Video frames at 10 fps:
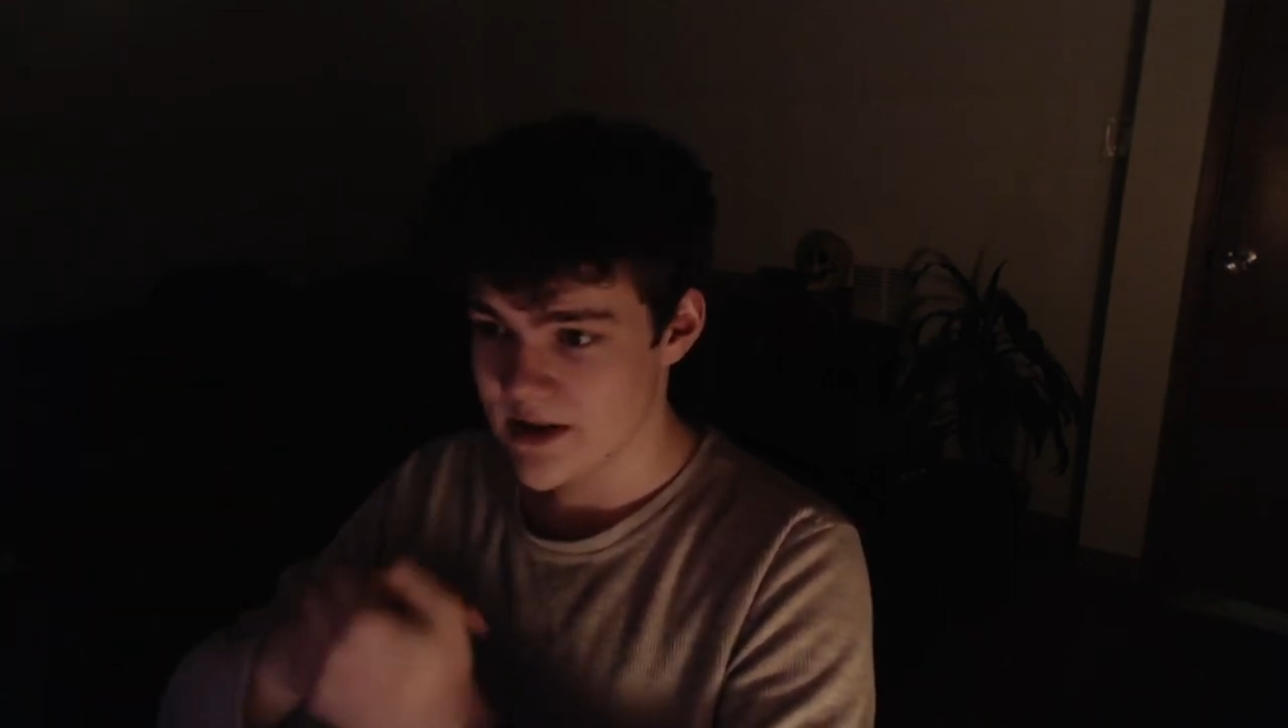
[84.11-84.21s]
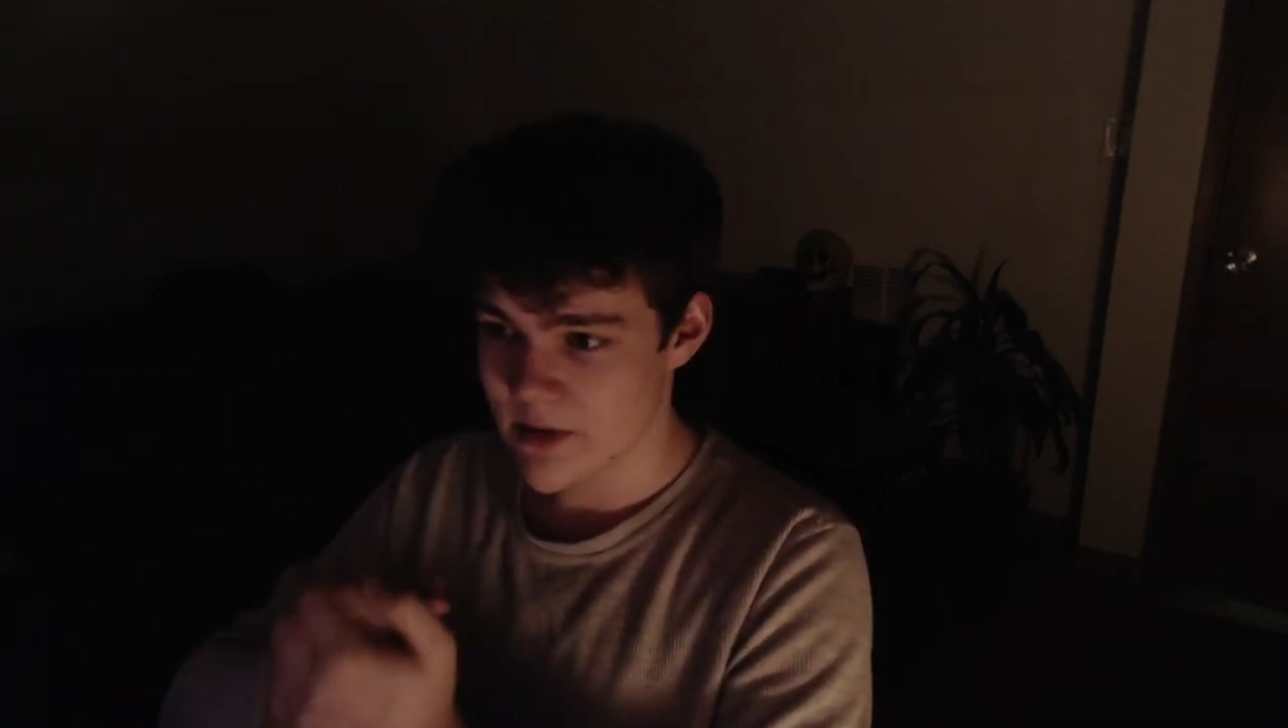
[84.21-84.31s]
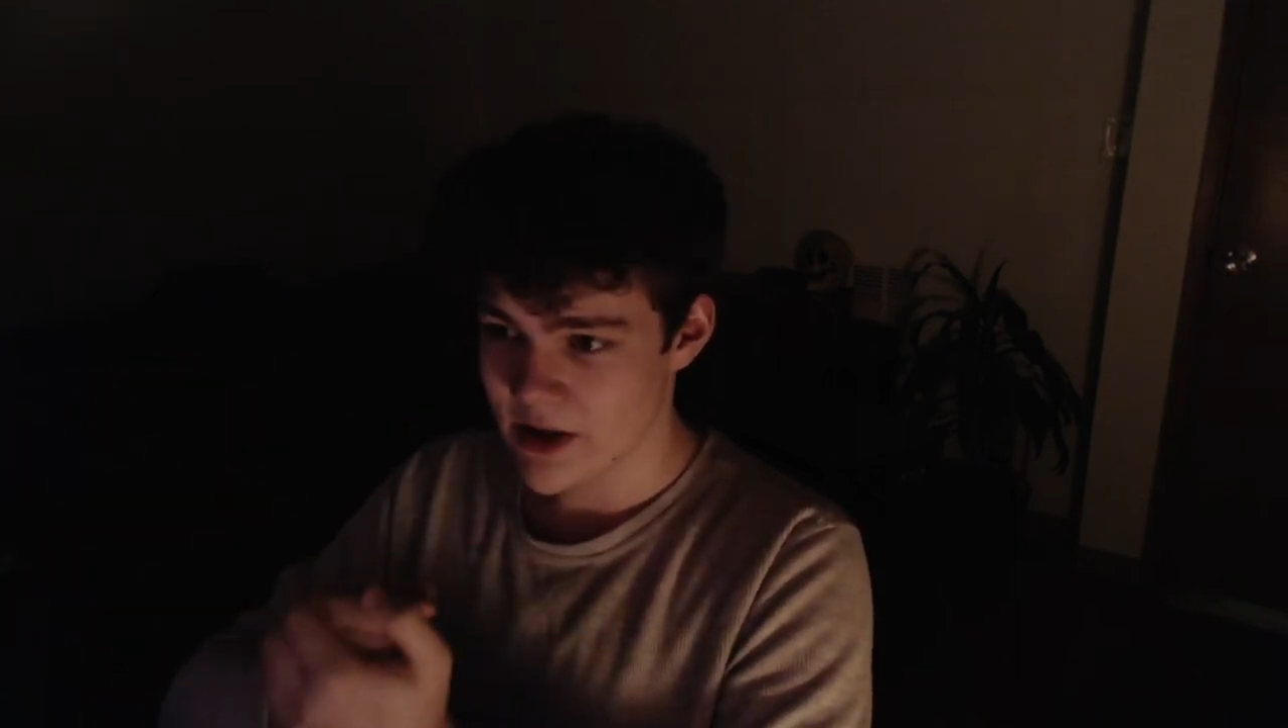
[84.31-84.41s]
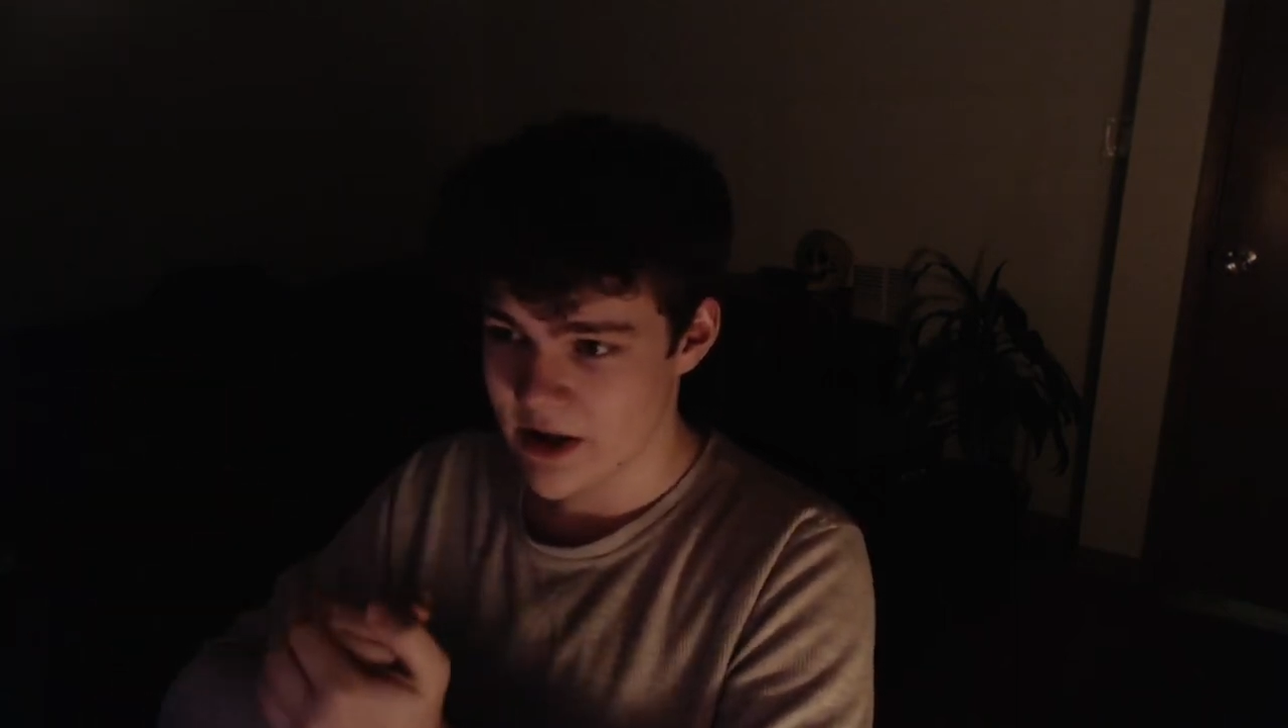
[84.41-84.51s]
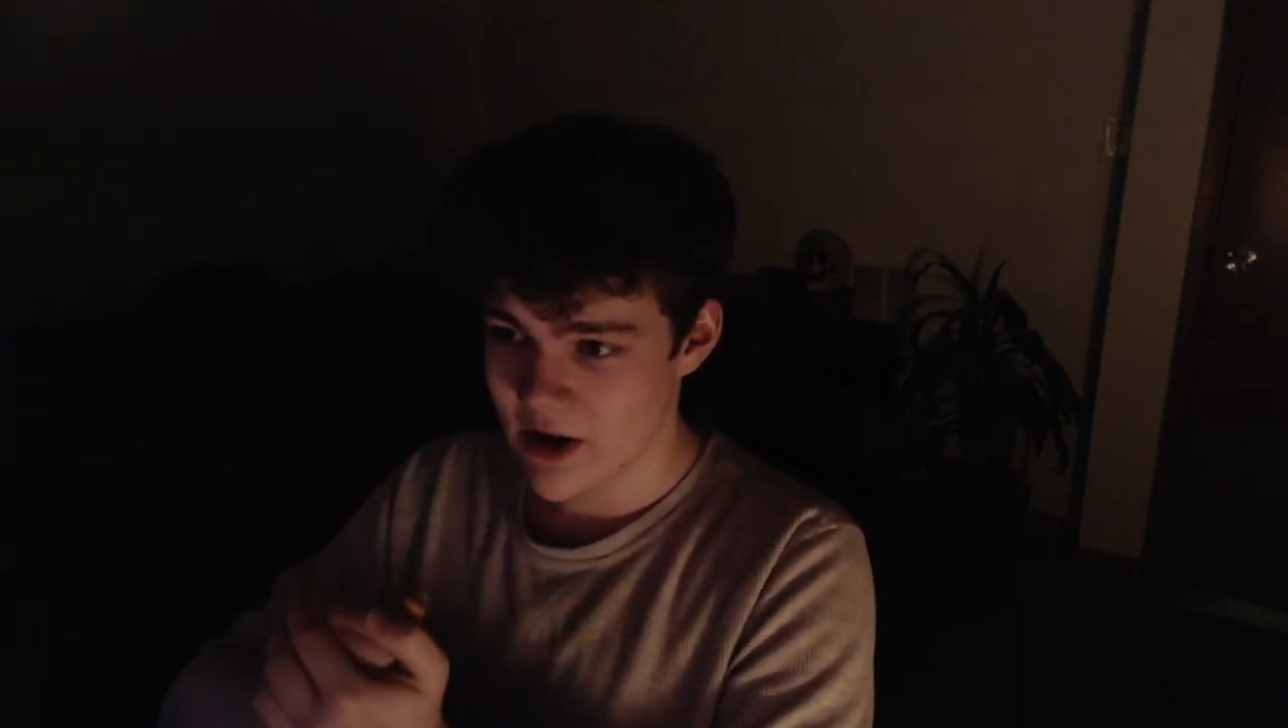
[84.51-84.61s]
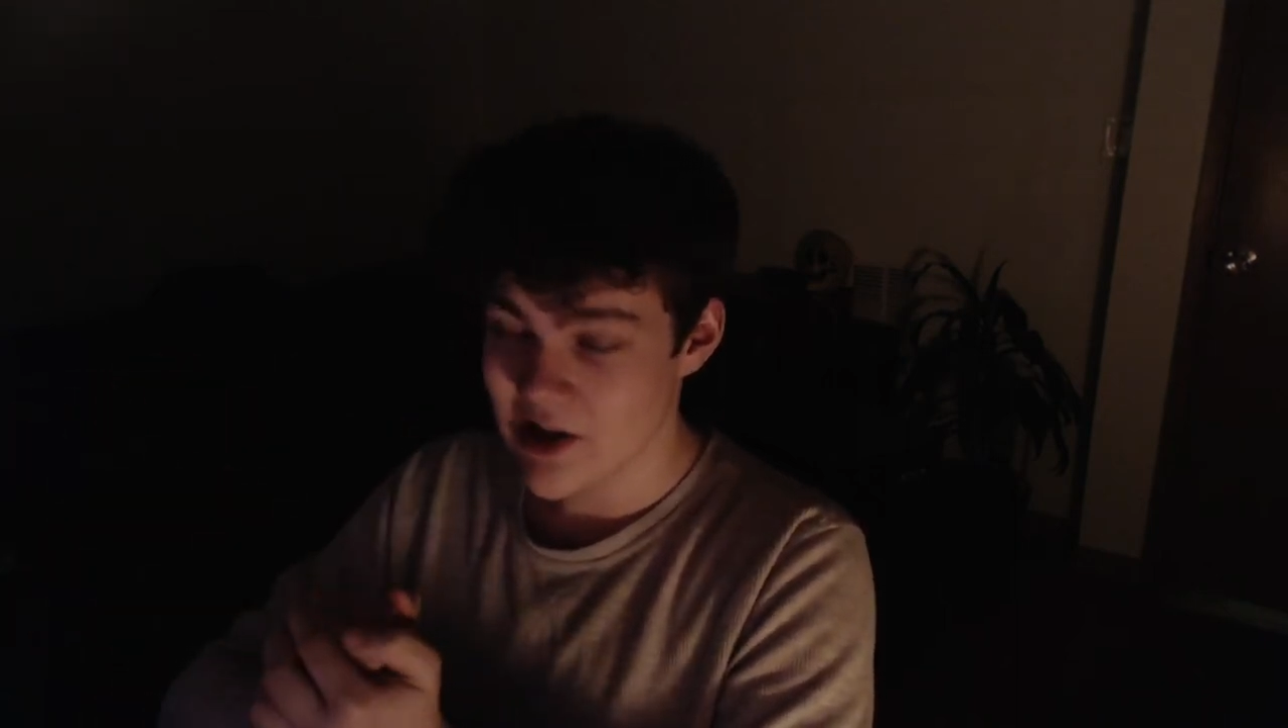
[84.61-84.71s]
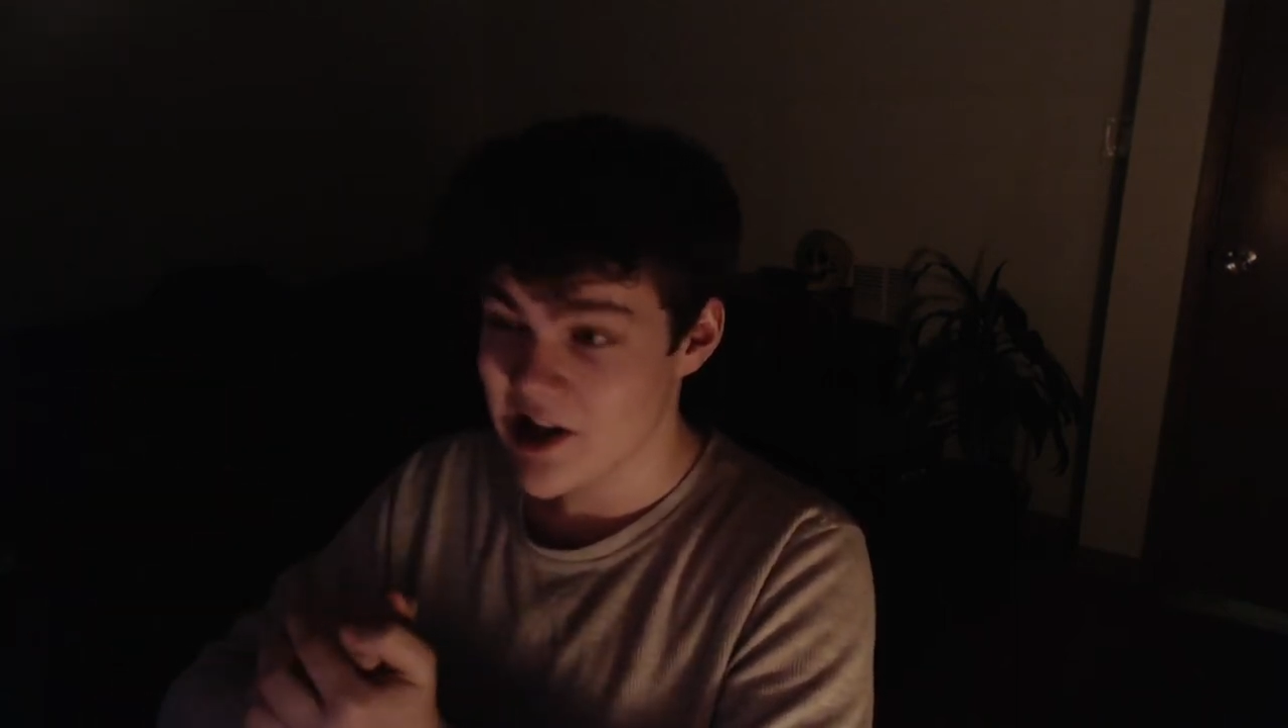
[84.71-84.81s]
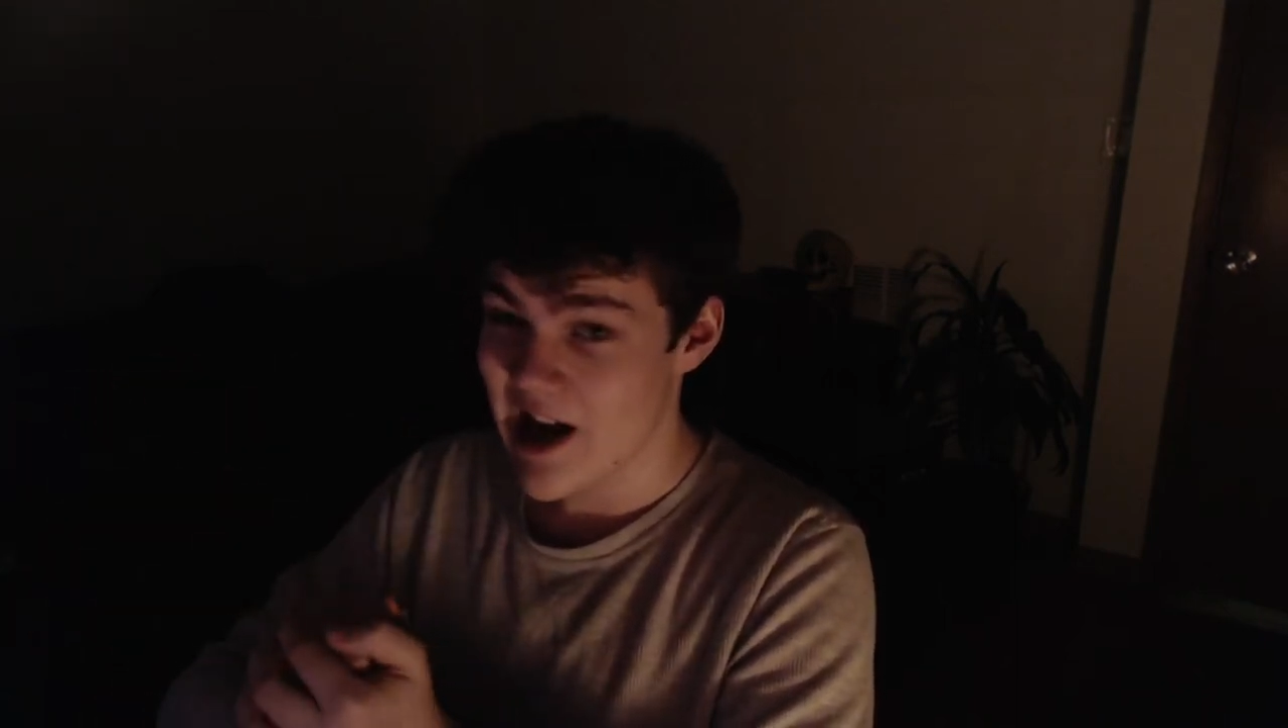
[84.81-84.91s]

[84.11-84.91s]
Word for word: something like Arch.